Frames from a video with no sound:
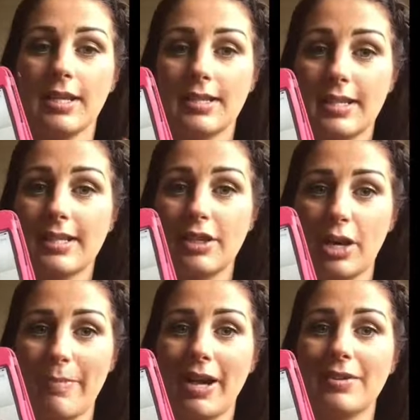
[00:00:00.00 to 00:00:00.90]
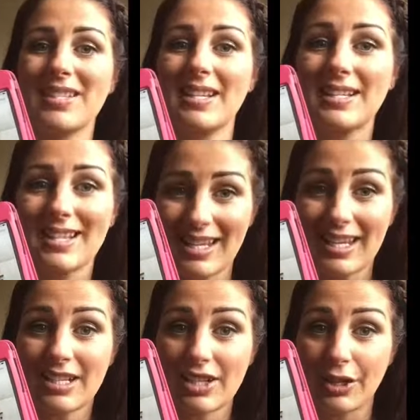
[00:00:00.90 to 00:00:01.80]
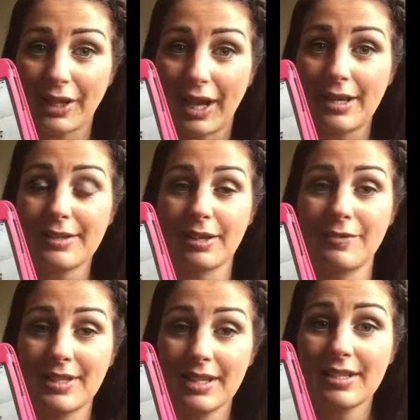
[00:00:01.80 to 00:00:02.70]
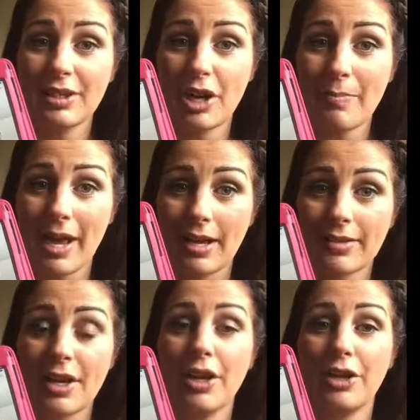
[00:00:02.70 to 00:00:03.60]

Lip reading: £69 is it. Okay, so for £69,